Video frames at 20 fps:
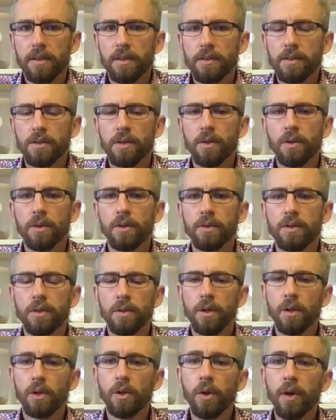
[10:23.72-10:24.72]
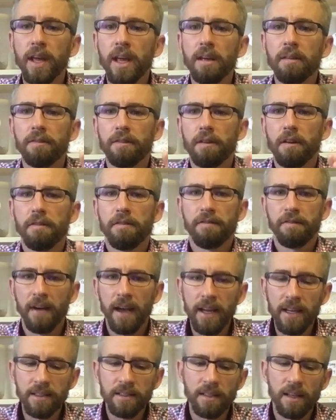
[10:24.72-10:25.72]
So you're looking for a
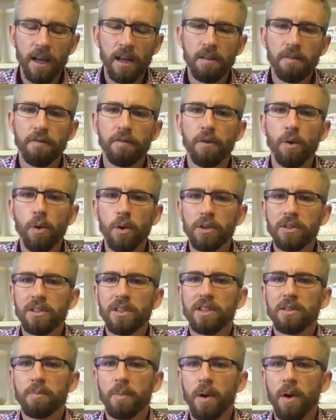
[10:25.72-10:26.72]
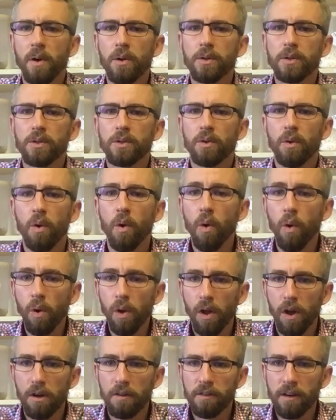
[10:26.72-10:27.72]
faint and forceless pulse
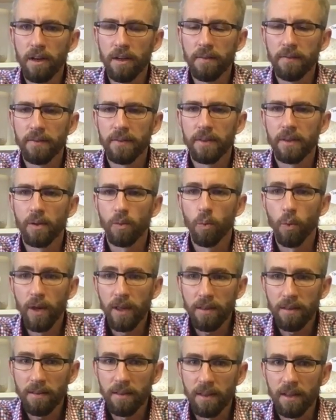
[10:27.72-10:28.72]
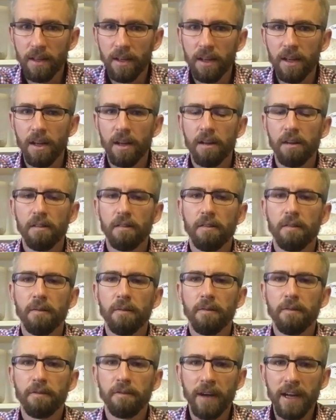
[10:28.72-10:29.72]
all over, with
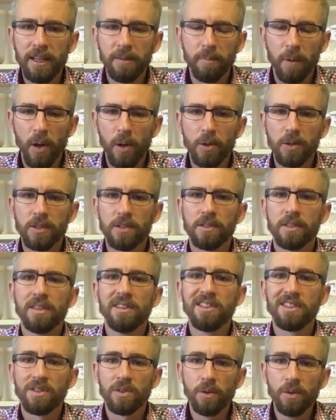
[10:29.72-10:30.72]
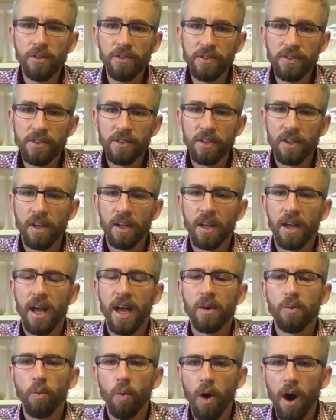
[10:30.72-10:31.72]
faint pulses in the suns
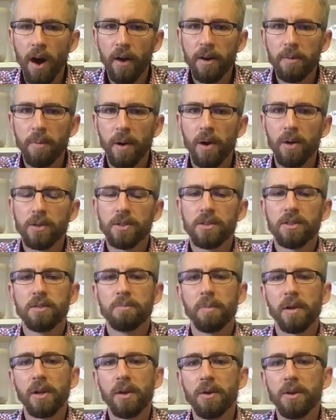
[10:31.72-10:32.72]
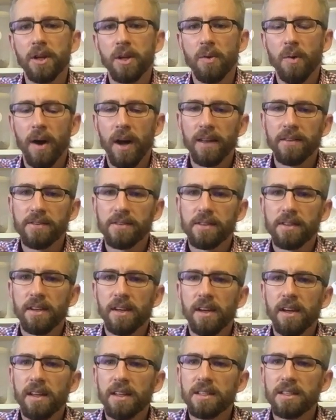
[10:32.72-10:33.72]
and wiry pulses below the guans.
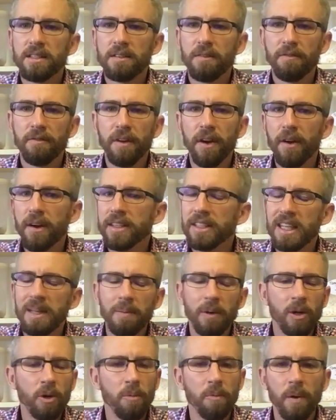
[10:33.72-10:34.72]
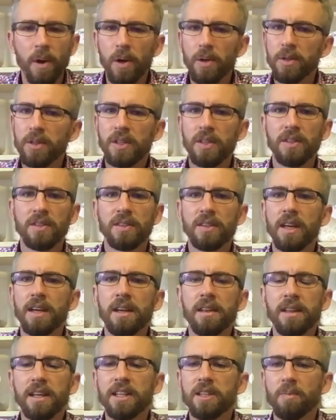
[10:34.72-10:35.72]
This is a very typical pulse to see in